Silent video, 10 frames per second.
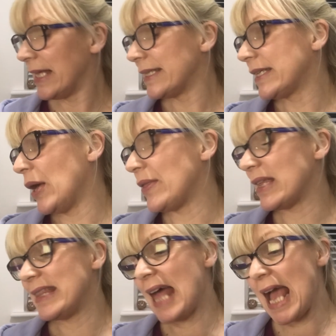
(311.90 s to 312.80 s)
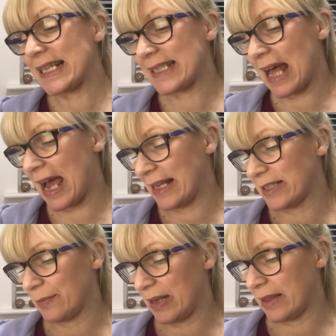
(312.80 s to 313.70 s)
So the next
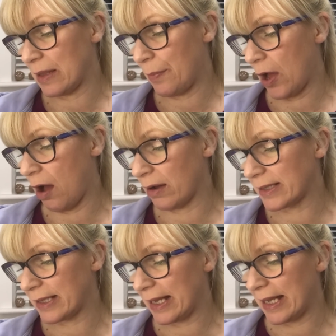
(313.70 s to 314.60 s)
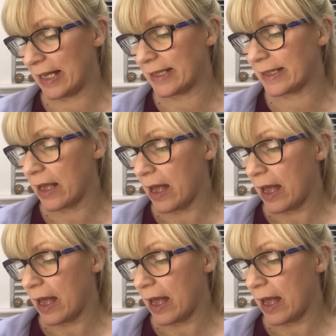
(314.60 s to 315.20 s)
item in the box is